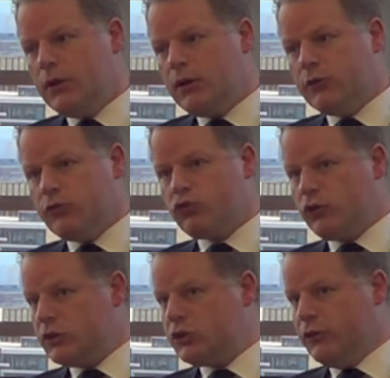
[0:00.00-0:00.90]

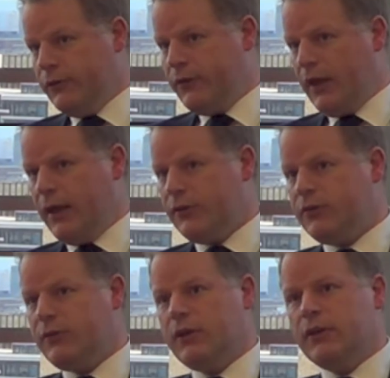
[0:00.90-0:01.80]
construction
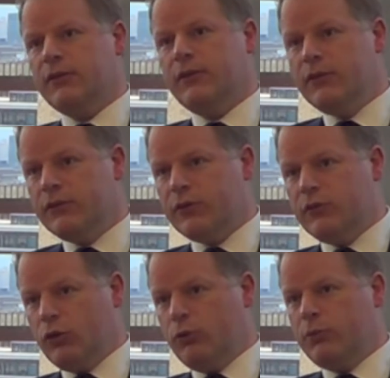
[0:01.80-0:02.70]
test. It didn't
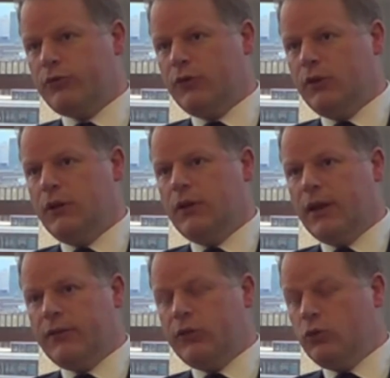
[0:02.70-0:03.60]
adopt,
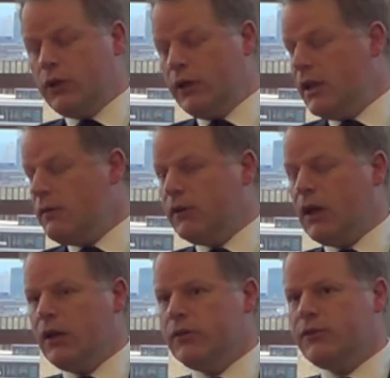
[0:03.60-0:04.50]
as the UK never
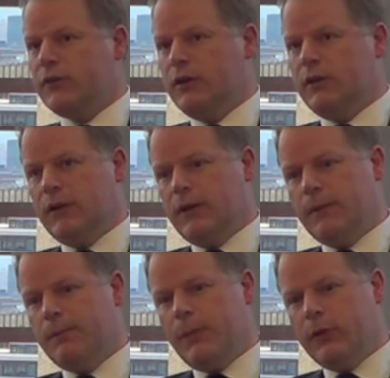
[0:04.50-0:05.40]
does,
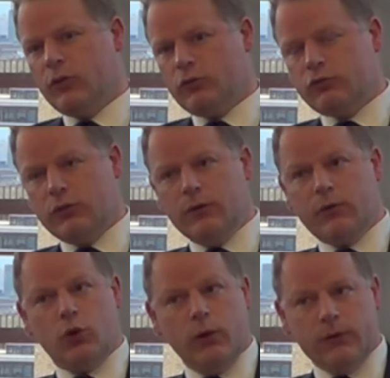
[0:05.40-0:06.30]
the doctrine of
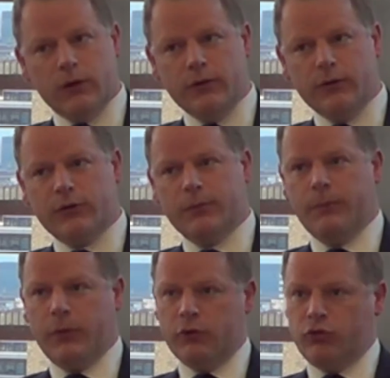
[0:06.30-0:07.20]
equivalence.
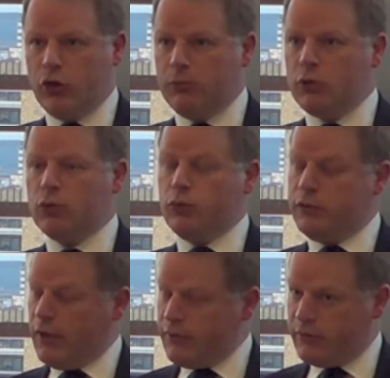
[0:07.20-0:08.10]
The German court
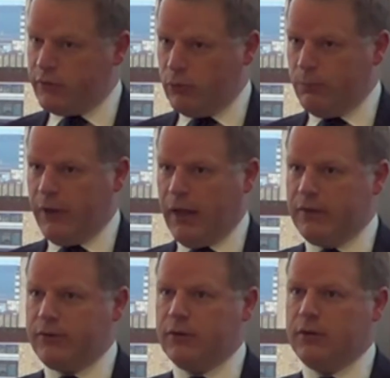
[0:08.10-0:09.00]
does adopt that